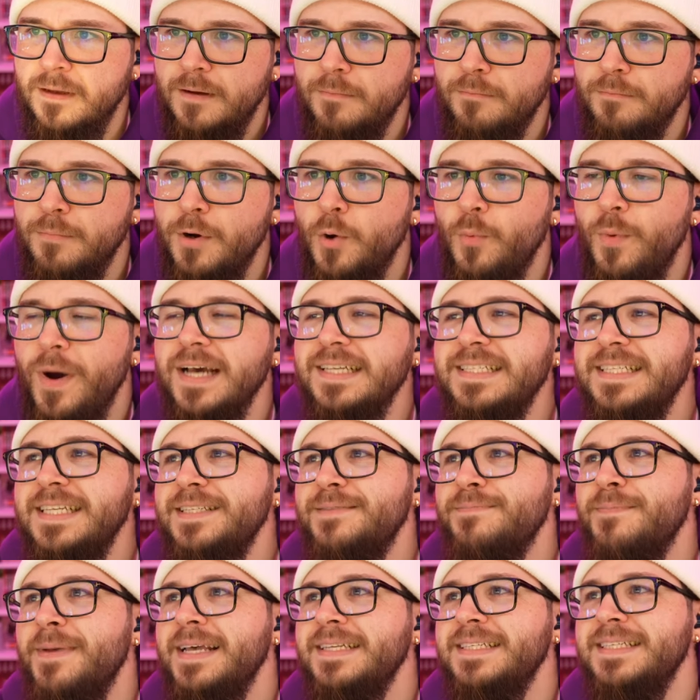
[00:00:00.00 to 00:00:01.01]
Bro, why is this
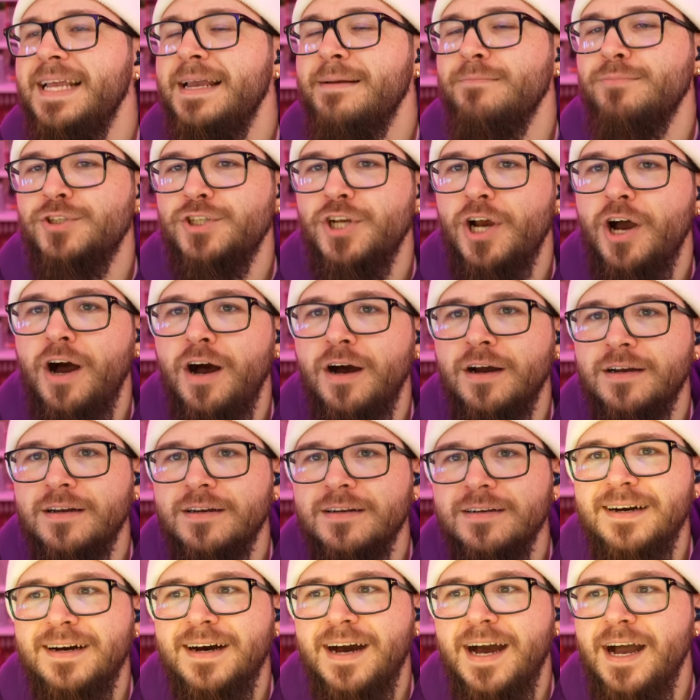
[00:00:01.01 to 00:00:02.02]
man's name Chonk?
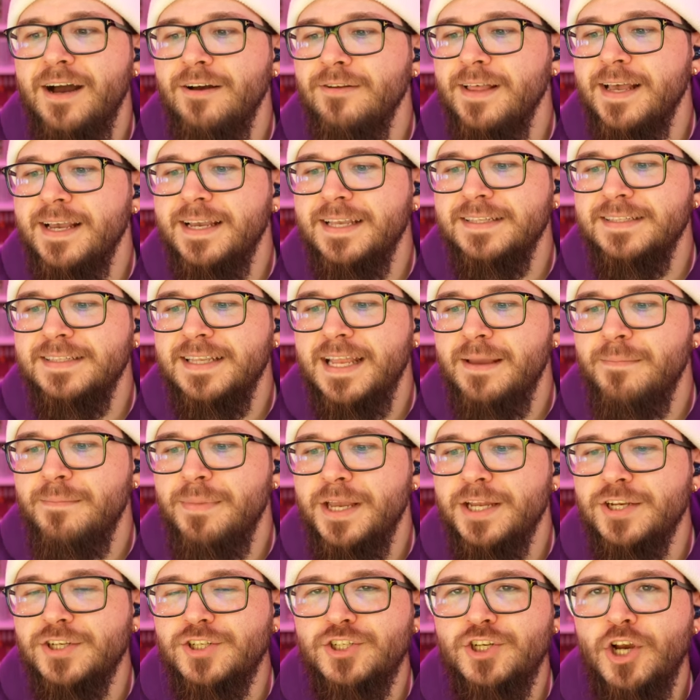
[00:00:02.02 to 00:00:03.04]
I don't like his name
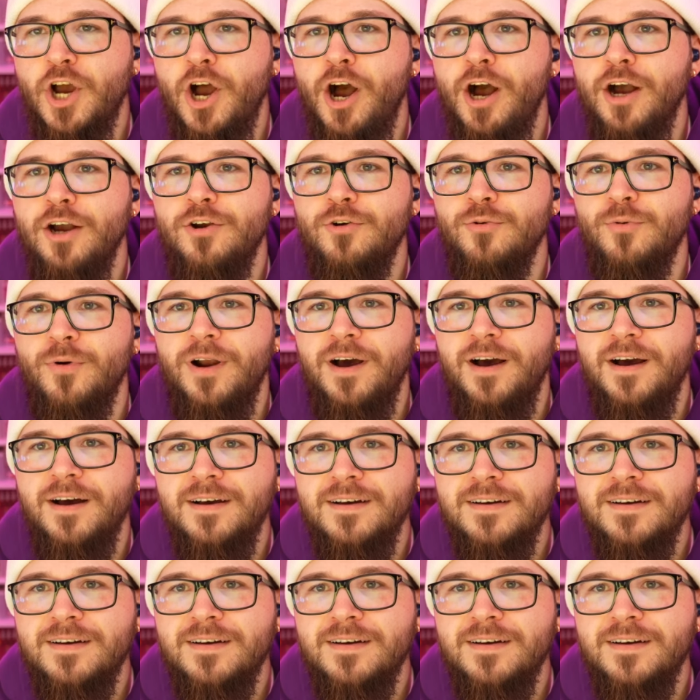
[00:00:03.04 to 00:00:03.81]
being Chonkra.